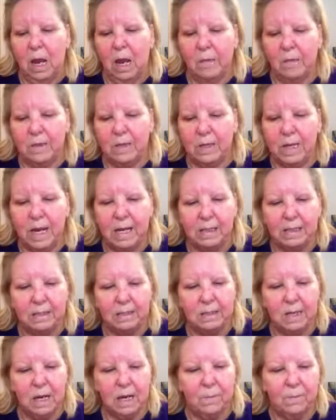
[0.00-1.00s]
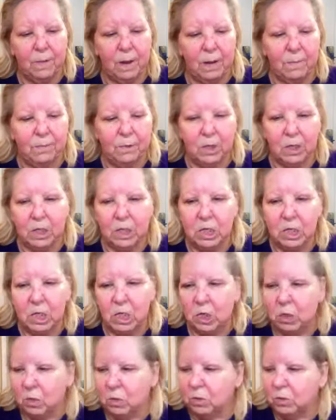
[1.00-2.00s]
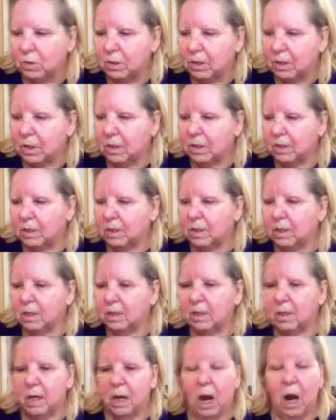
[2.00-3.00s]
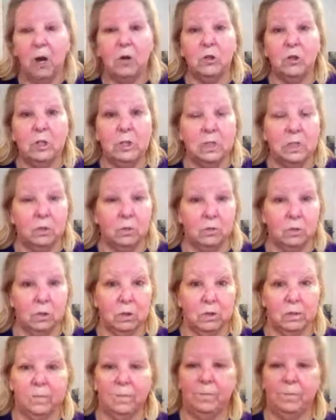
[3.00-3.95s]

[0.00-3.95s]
The next step I'm going to use is our silk.